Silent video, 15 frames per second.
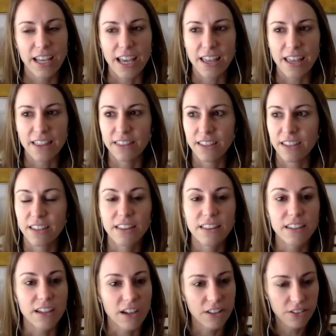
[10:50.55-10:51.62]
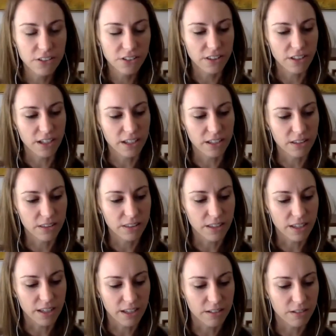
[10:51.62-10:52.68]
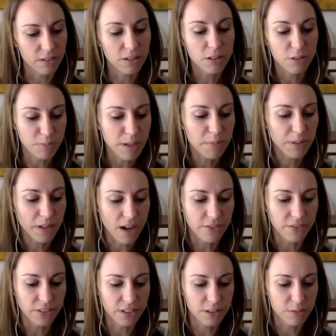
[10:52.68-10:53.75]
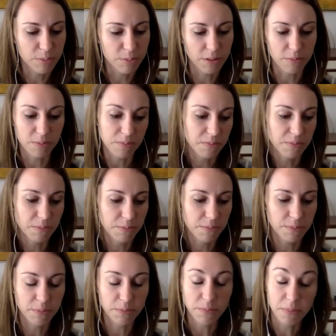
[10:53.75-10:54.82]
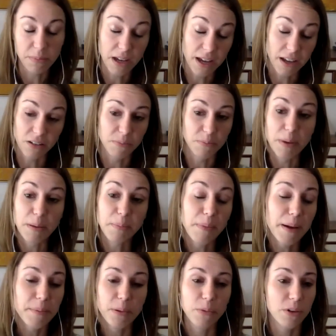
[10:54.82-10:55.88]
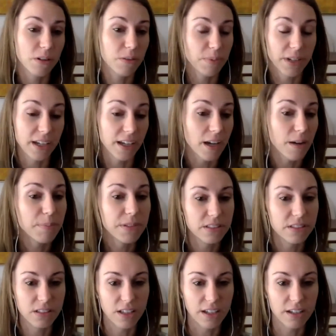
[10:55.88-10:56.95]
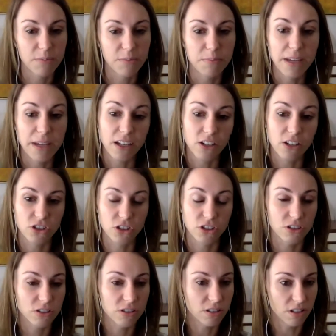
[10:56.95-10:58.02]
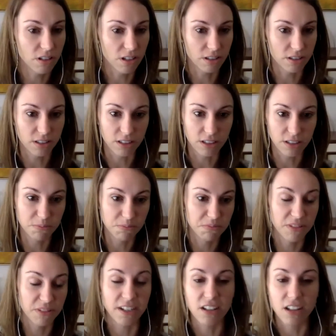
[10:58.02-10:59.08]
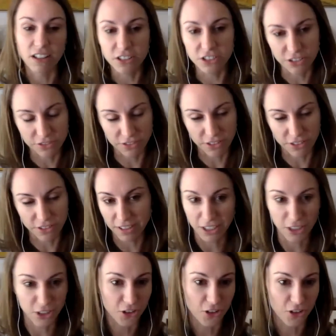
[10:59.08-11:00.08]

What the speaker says: And then the other thing that is maybe obvious, but might be worth bringing up is making sure on the technology front, your